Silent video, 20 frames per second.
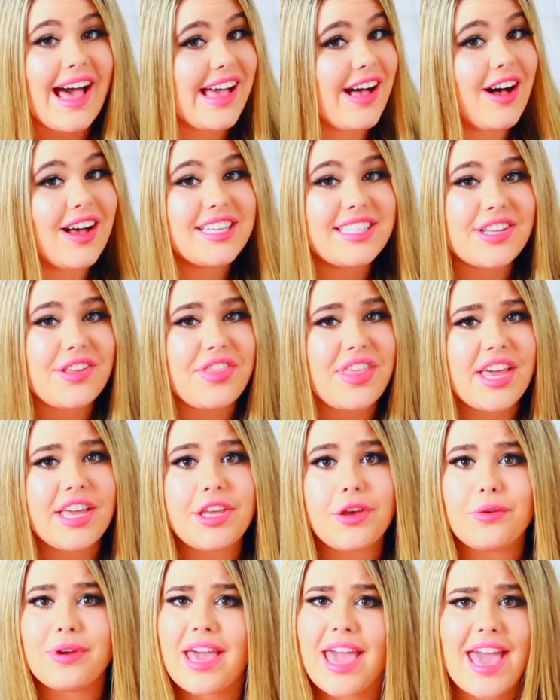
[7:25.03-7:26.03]
I also
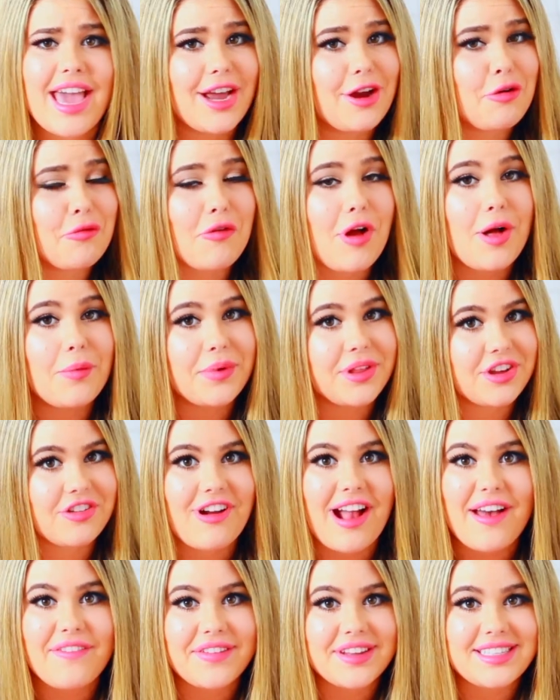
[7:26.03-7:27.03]
think you can't go wrong with
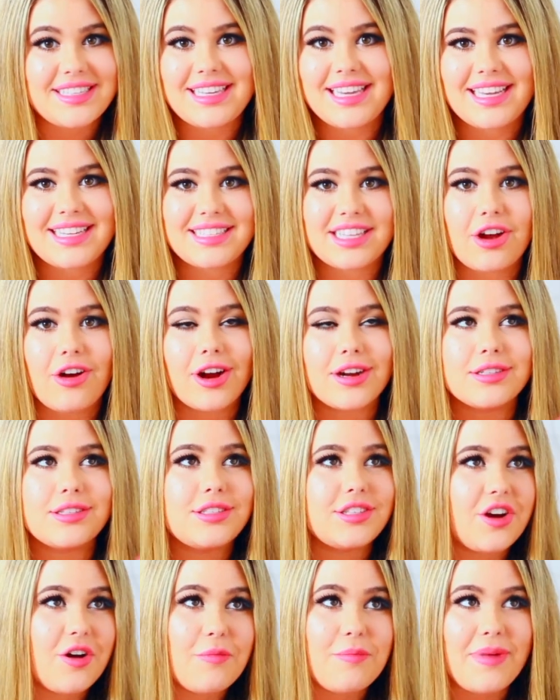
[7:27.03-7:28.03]
graphic tees. There are
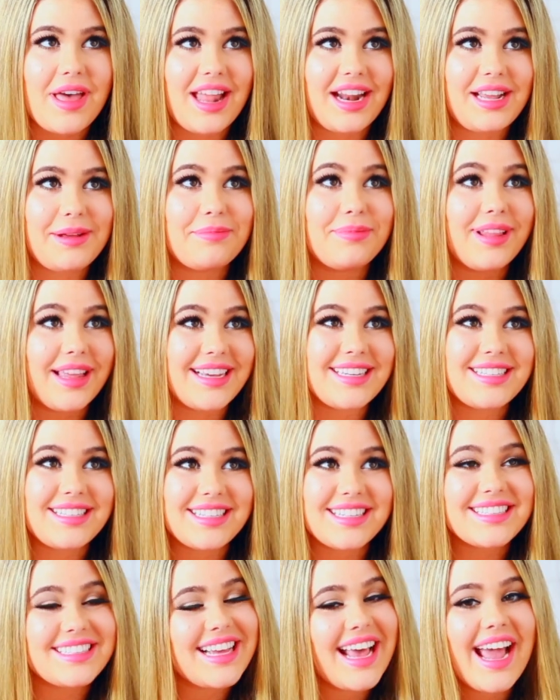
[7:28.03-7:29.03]
so many
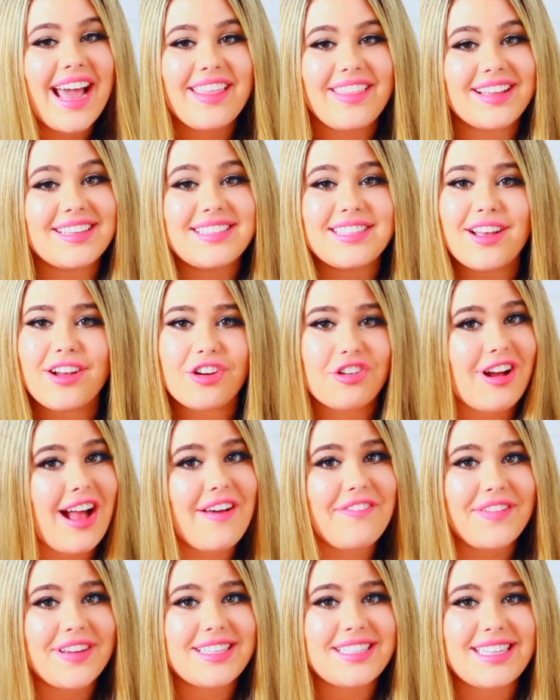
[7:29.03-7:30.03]
places that sell
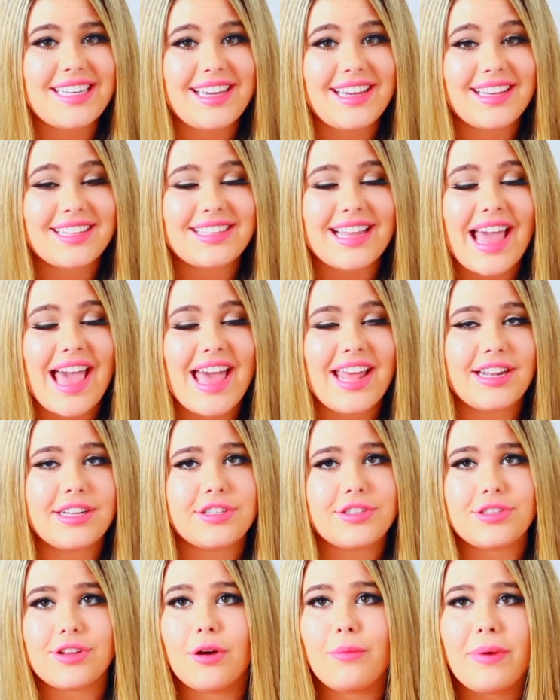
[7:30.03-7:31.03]
graphic tees
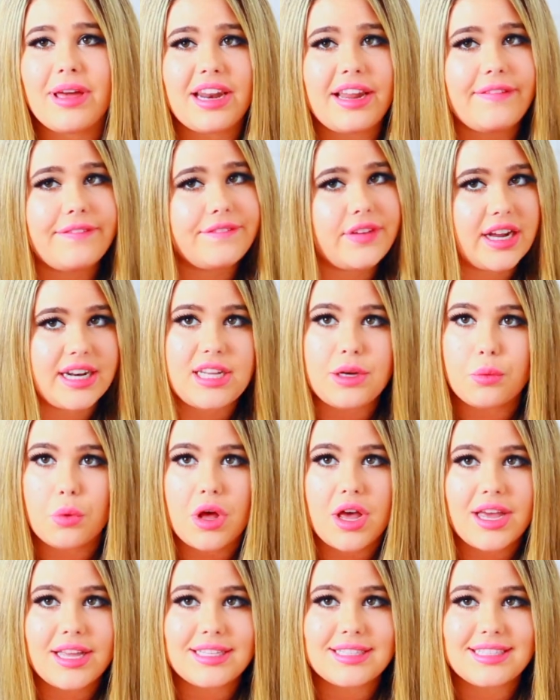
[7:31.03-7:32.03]
and so many funny
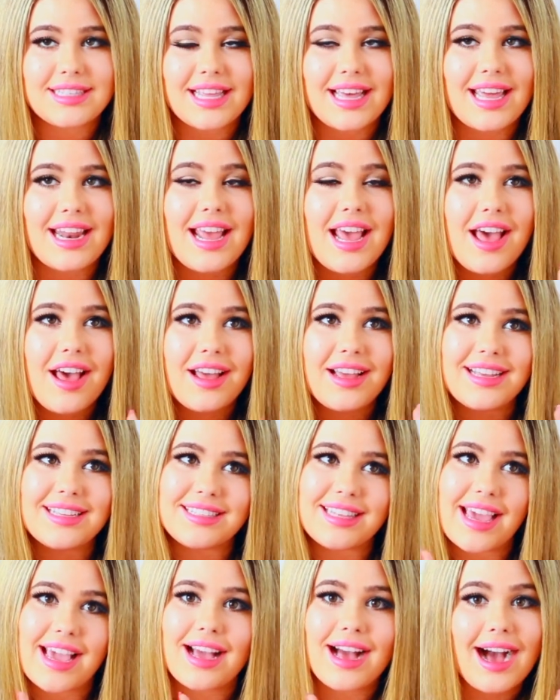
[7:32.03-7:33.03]
ones that
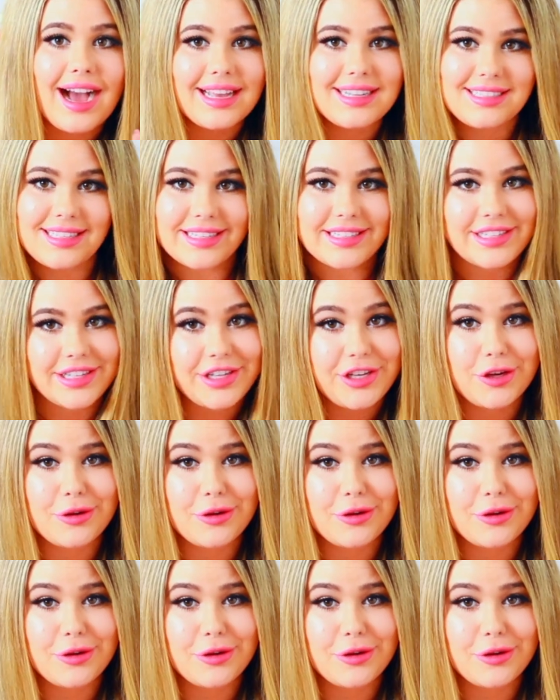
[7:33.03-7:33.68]
is like guy sense of